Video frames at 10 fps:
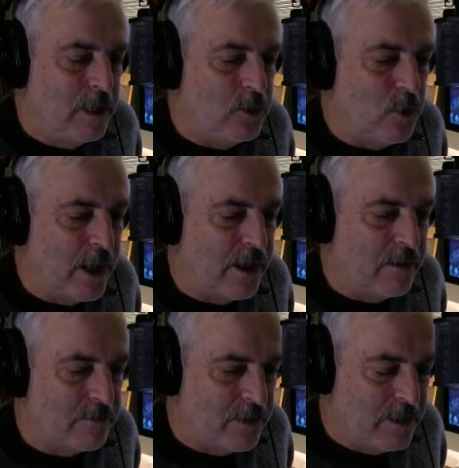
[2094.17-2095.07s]
You
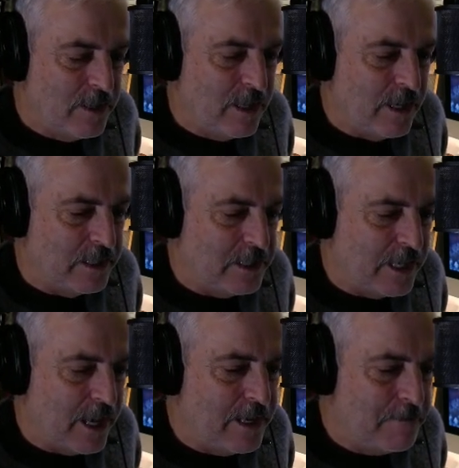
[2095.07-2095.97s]
have a
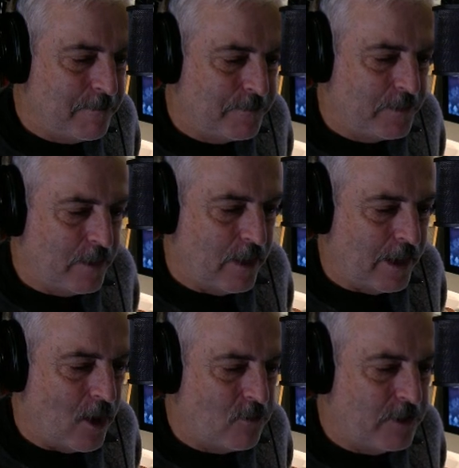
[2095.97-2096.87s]
decay,
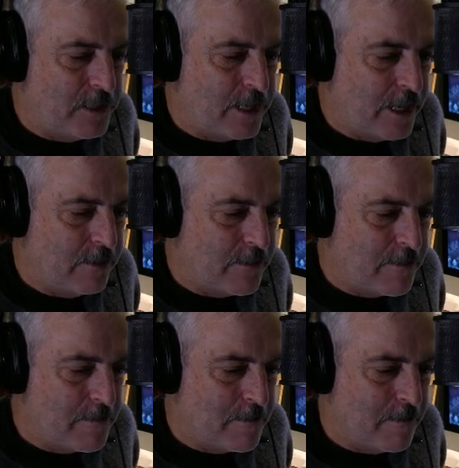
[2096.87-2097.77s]
an alpha decay
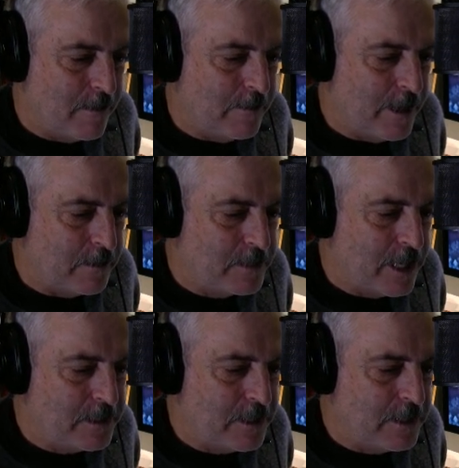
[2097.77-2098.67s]
there that
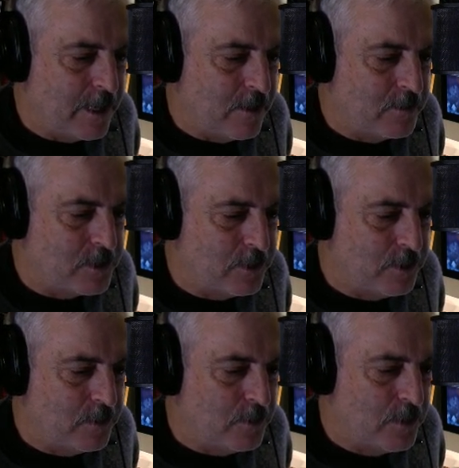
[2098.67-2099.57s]
takes it down
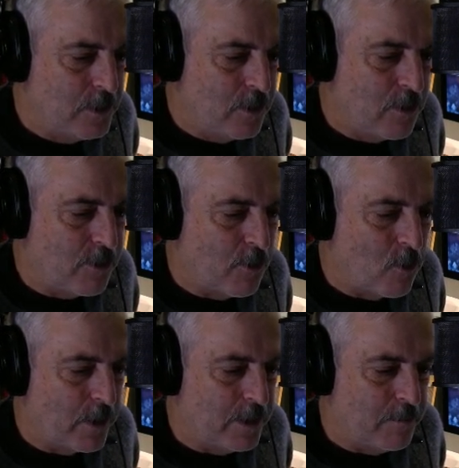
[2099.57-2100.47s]
to
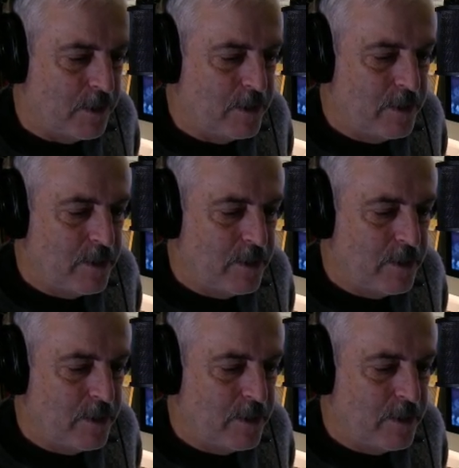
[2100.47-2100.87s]
thorium.